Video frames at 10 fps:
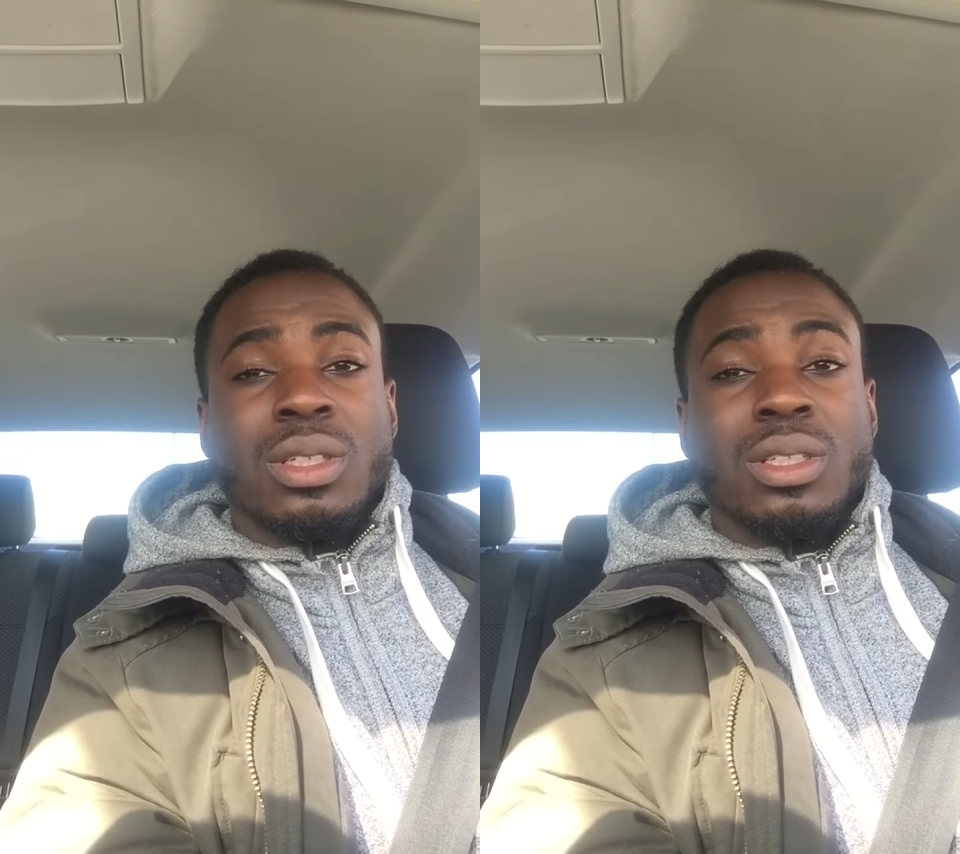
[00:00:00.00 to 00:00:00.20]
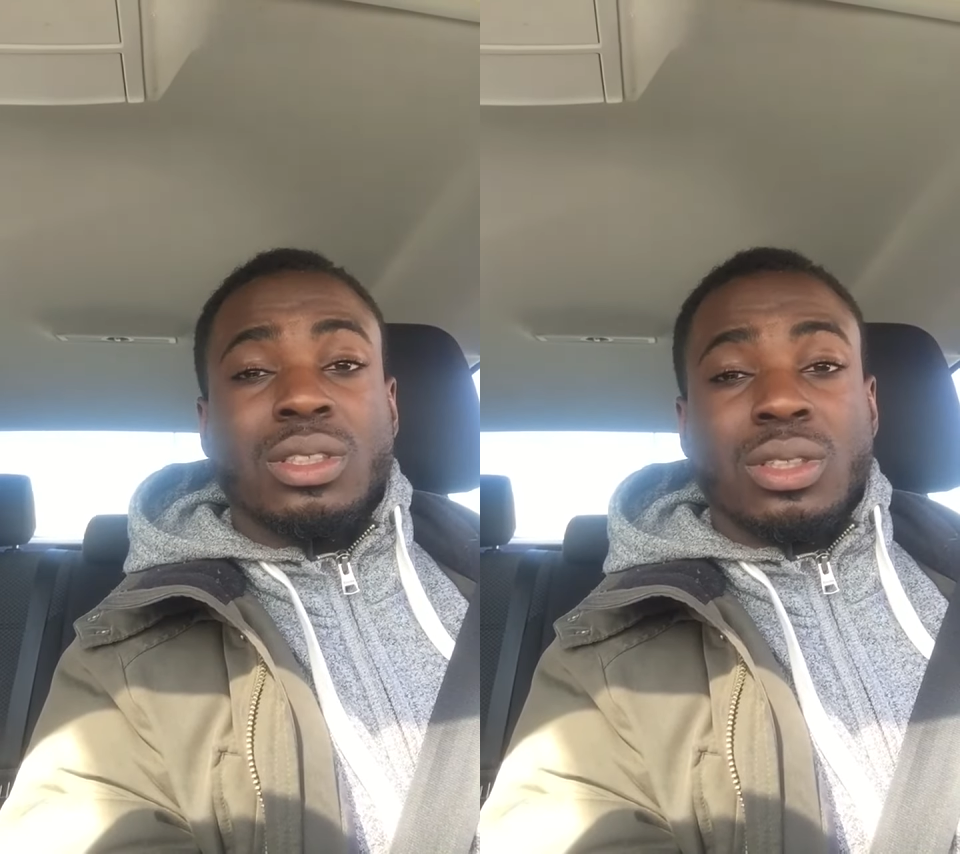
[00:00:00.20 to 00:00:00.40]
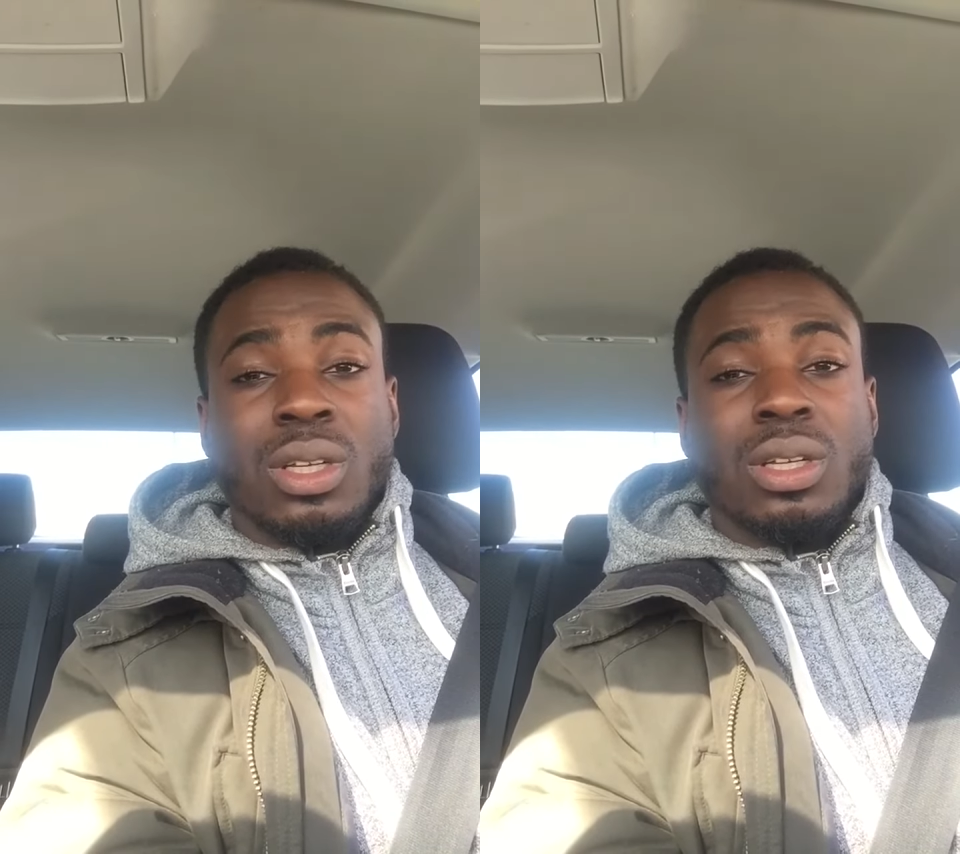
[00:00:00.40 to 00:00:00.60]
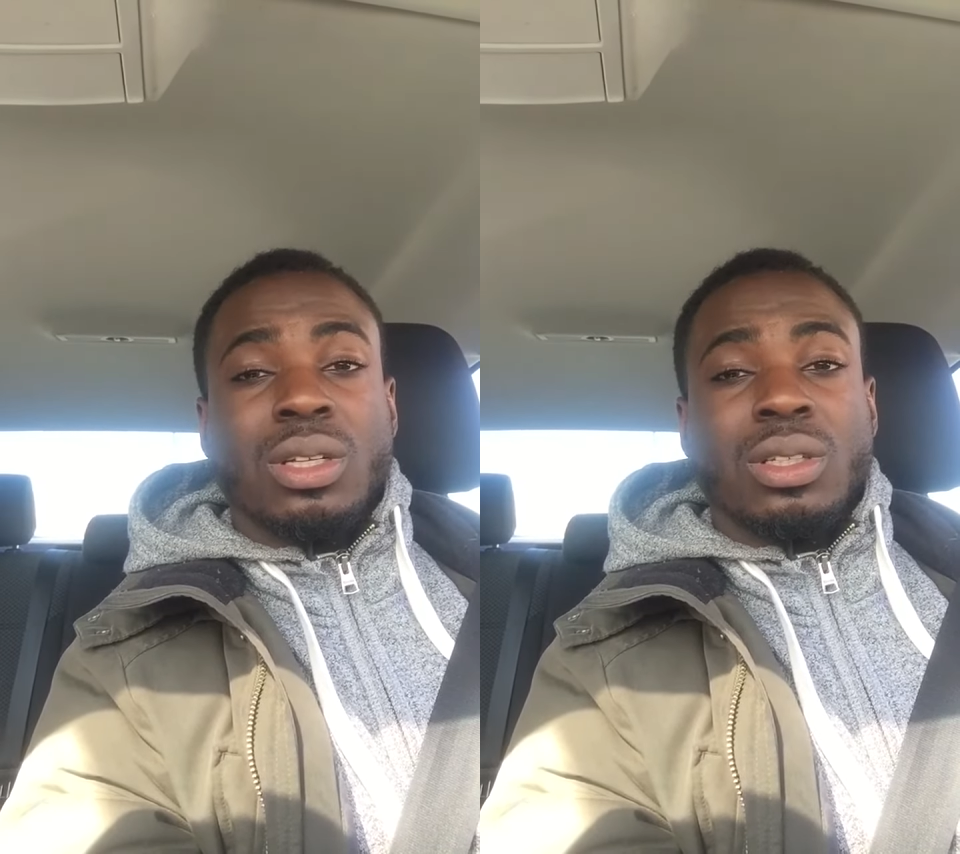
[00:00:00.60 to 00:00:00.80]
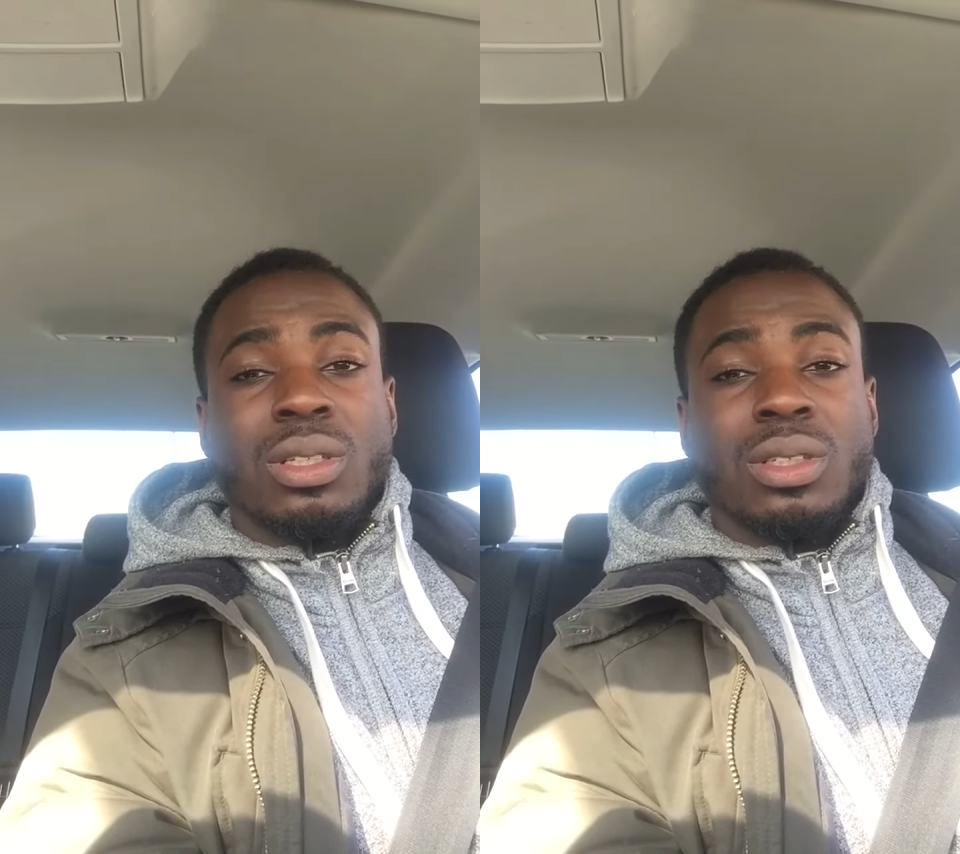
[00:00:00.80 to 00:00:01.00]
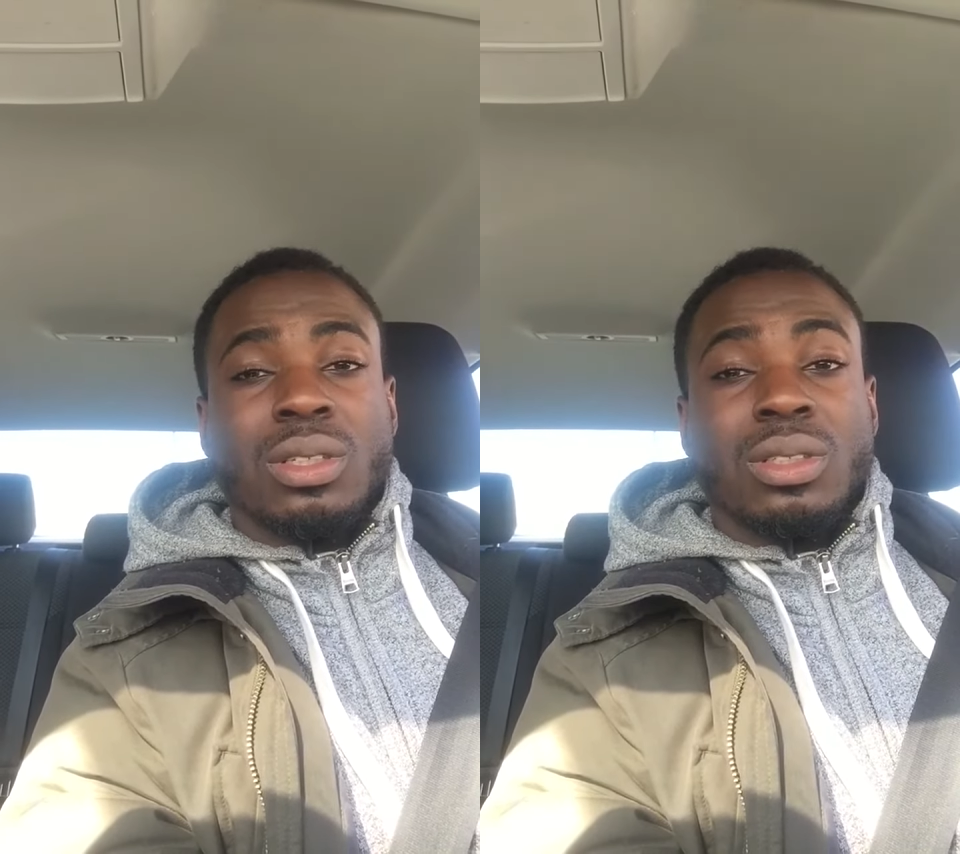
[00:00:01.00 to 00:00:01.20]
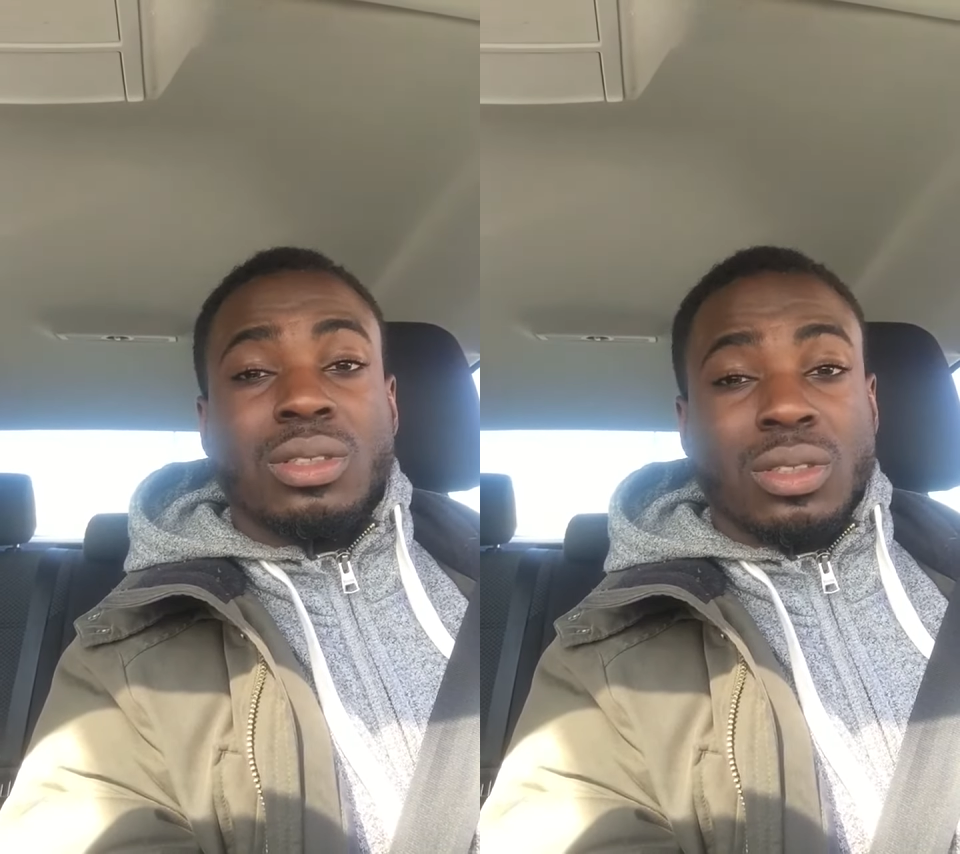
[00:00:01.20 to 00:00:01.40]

it's good it's